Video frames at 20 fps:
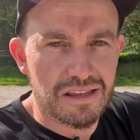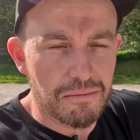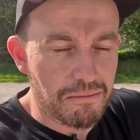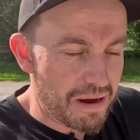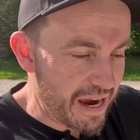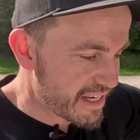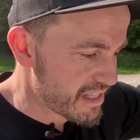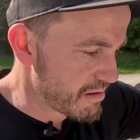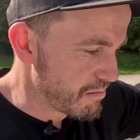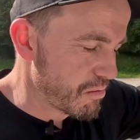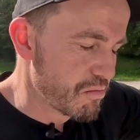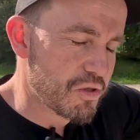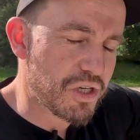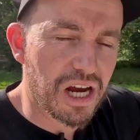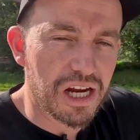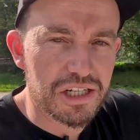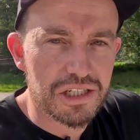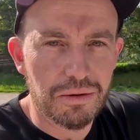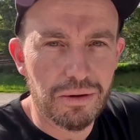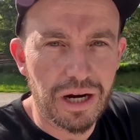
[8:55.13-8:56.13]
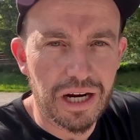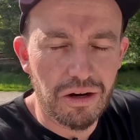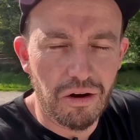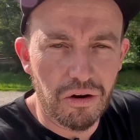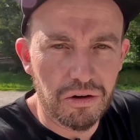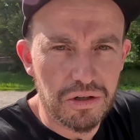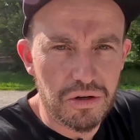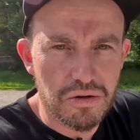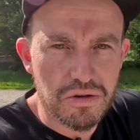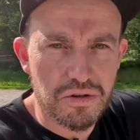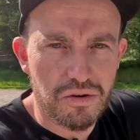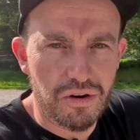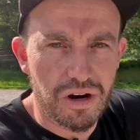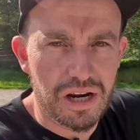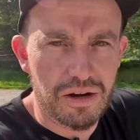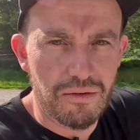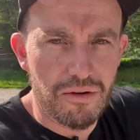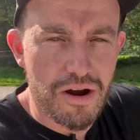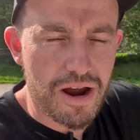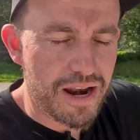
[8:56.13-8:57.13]
the maximum charging rate on your
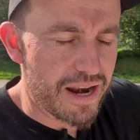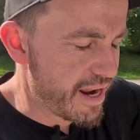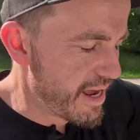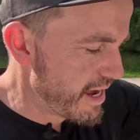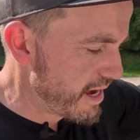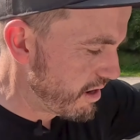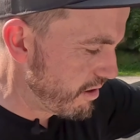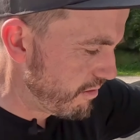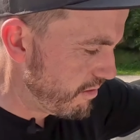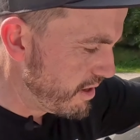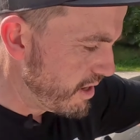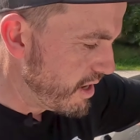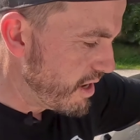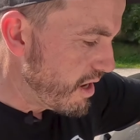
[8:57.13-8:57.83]
screen right now.